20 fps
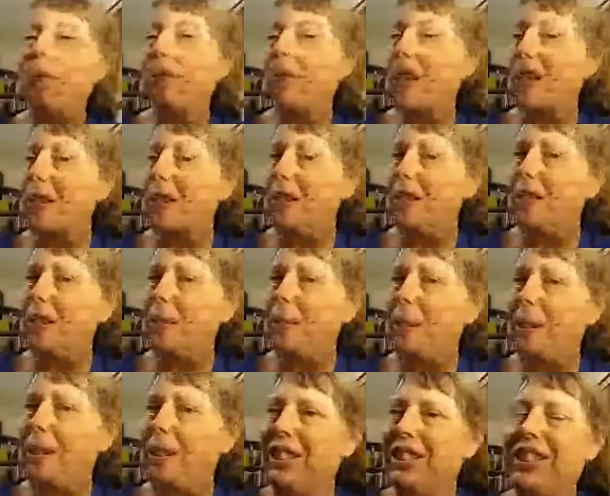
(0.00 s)
won't talk to you very
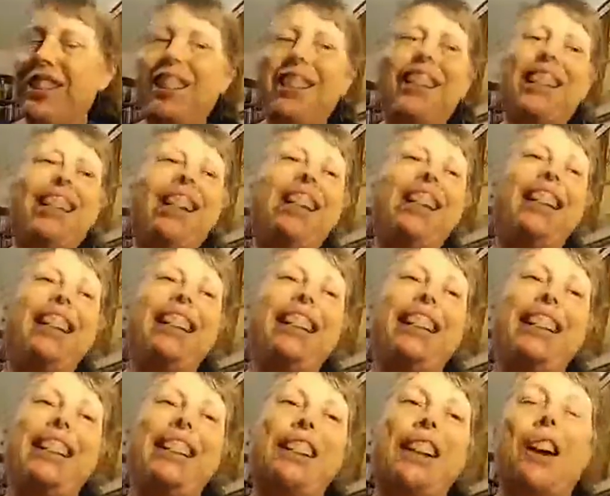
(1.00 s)
much.
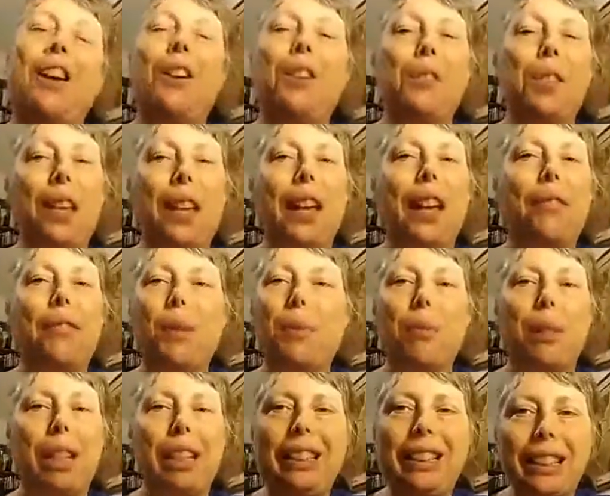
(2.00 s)
No,
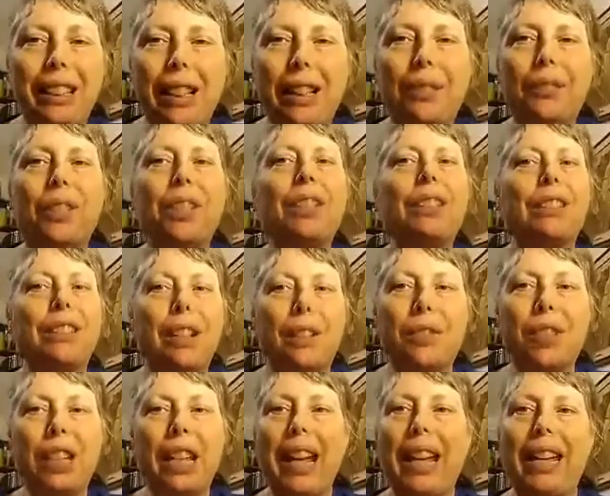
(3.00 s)
everybody
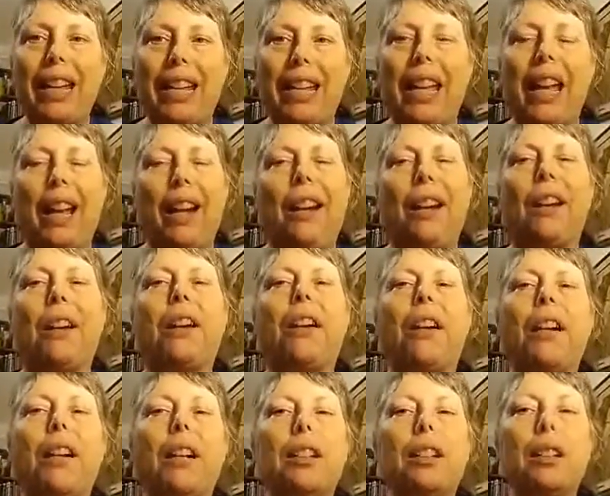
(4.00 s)
loves taking care.
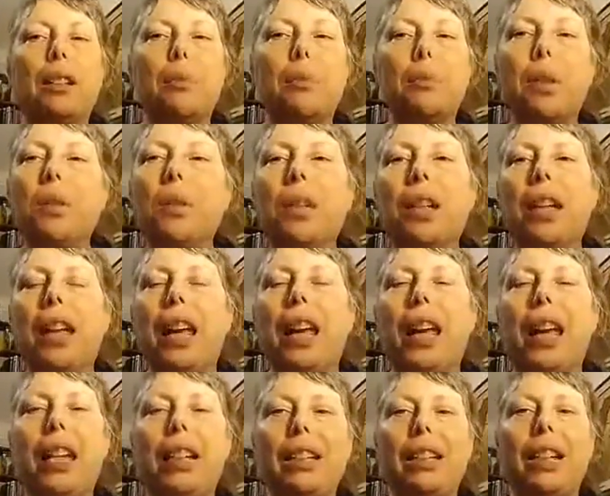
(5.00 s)

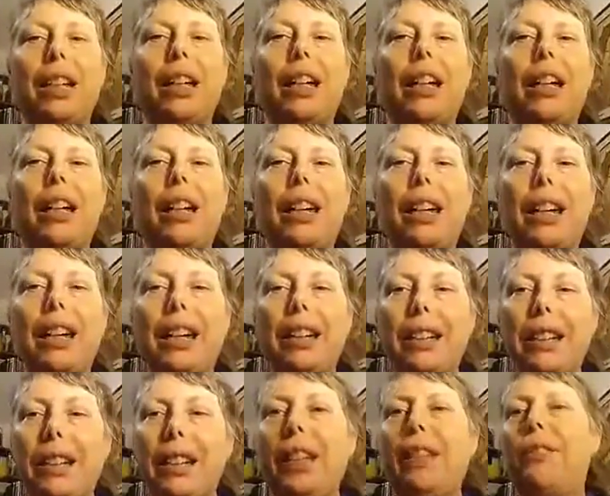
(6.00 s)
Communicate
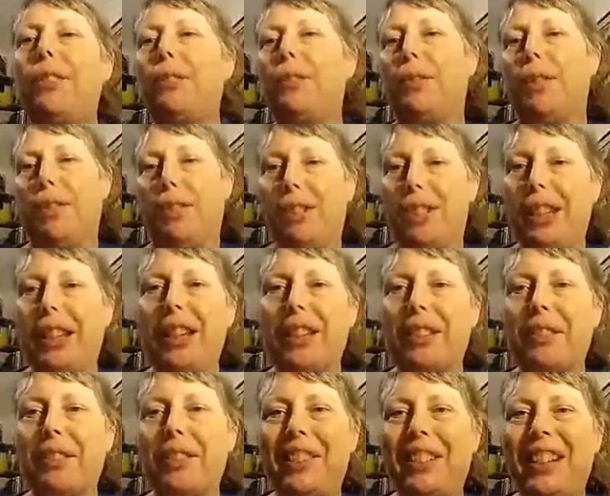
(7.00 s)
and give of
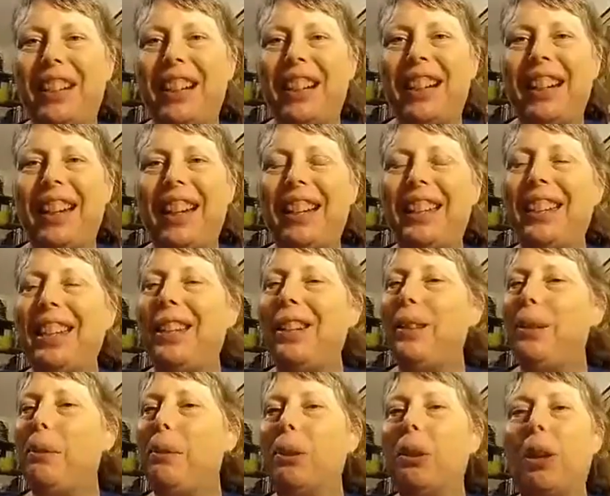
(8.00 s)
yourself, and then
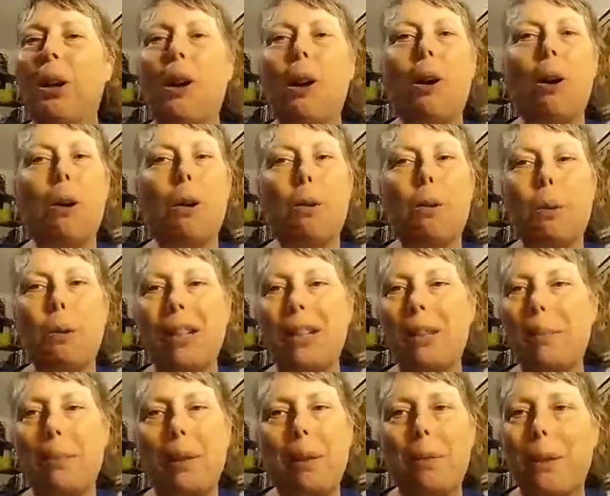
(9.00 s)
you will
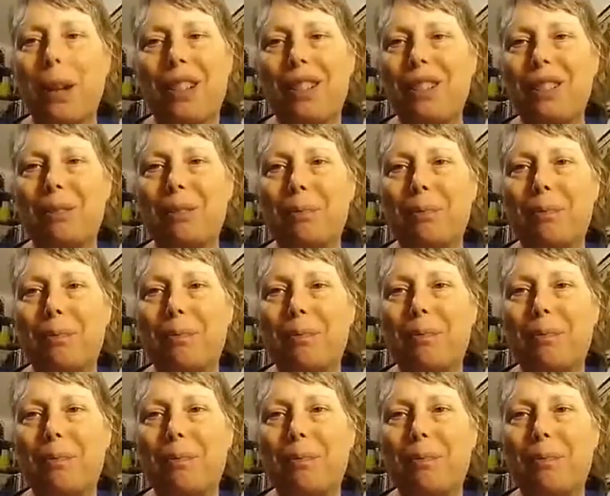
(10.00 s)
always be welcome.